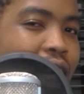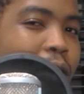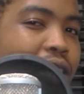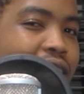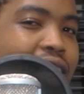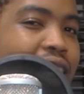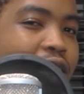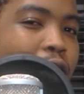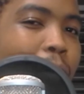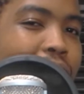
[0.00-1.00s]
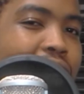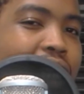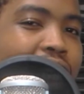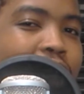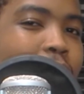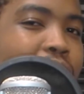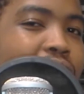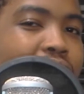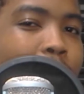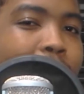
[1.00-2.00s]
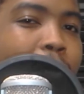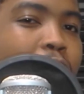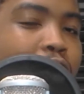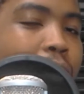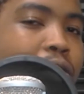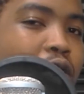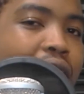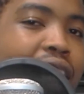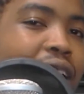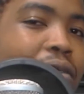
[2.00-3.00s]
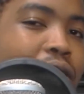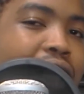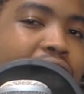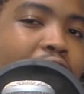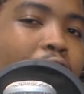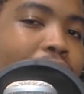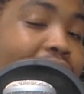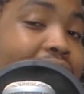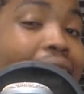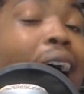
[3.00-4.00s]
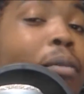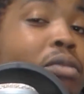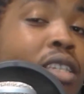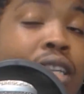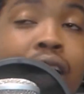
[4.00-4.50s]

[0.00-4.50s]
It was just a 0% increase, and people stopped striking for the sake of exams,